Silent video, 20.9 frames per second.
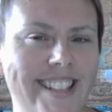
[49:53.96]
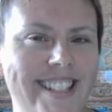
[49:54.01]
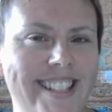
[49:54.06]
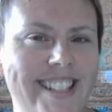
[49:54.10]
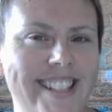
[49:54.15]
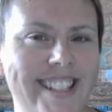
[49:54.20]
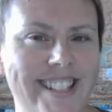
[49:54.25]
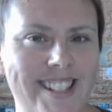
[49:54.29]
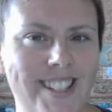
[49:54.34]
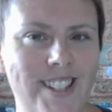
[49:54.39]

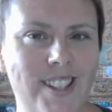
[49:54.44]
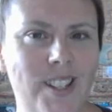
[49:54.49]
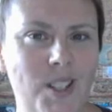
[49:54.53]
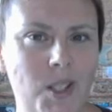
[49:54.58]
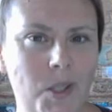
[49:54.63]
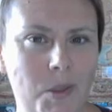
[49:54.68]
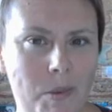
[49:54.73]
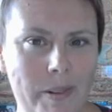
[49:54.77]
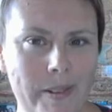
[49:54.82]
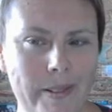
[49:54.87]
it is one
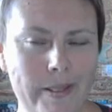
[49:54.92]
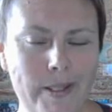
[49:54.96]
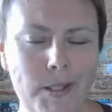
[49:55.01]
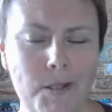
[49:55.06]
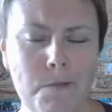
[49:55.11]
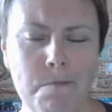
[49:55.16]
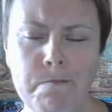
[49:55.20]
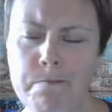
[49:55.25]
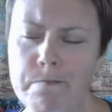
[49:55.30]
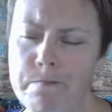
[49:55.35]
of the
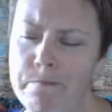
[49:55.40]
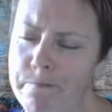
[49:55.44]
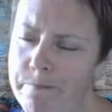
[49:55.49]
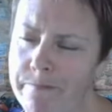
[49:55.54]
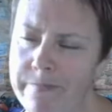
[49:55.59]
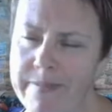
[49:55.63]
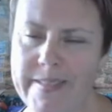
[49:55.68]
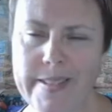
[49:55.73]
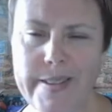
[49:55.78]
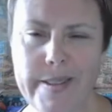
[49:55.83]
projects
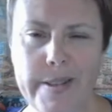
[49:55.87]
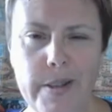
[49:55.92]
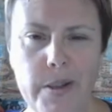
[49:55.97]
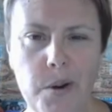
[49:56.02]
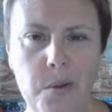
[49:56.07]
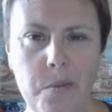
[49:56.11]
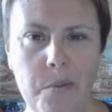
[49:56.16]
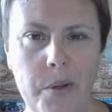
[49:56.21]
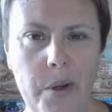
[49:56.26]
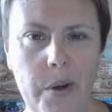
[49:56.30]
that I
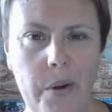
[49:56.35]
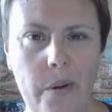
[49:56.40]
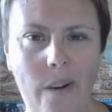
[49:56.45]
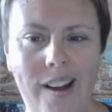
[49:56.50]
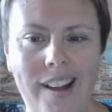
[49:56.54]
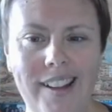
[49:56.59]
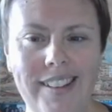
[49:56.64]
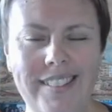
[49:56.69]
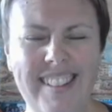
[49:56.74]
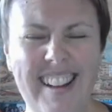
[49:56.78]

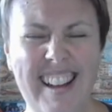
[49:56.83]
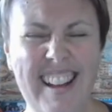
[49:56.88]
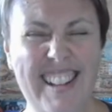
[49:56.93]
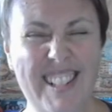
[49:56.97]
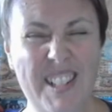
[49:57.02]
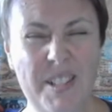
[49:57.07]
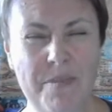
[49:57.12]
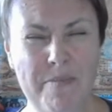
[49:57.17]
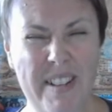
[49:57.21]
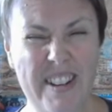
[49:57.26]
I do
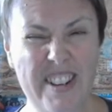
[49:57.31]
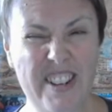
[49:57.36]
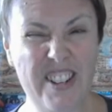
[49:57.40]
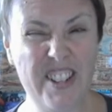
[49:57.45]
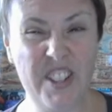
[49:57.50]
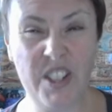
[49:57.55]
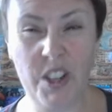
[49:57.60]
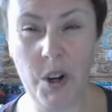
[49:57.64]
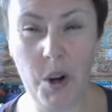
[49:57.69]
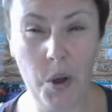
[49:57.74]
hope
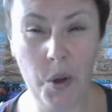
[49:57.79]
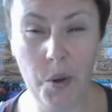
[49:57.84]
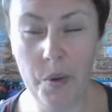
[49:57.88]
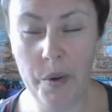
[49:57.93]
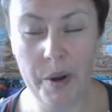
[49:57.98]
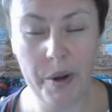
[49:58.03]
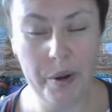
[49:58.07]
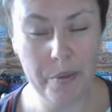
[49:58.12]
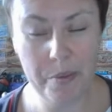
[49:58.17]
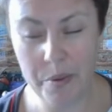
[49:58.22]
that
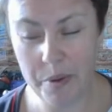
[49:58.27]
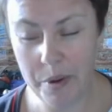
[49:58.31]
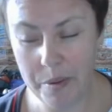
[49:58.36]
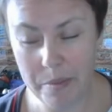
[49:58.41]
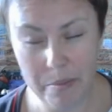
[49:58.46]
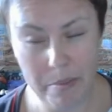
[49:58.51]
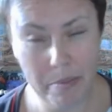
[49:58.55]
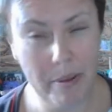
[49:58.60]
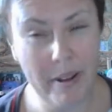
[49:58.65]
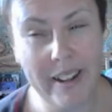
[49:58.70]

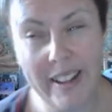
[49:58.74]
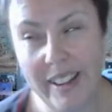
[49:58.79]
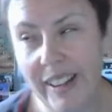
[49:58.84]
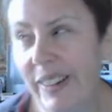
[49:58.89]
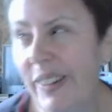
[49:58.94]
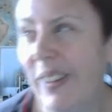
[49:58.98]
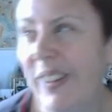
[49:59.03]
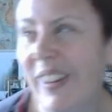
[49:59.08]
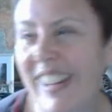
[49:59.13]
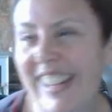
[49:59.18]
Geelong
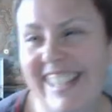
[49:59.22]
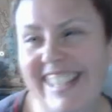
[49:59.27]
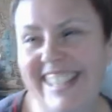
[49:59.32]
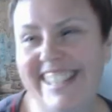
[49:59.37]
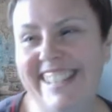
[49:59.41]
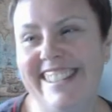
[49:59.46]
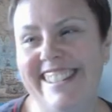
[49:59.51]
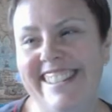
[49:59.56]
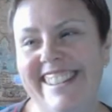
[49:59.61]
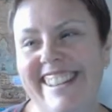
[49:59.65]
win.
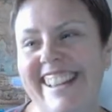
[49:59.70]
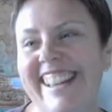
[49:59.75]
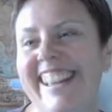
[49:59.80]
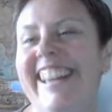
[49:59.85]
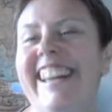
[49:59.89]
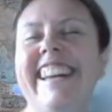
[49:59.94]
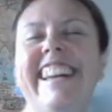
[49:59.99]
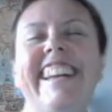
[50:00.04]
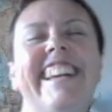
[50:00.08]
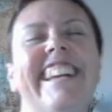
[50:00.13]

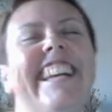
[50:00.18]
As long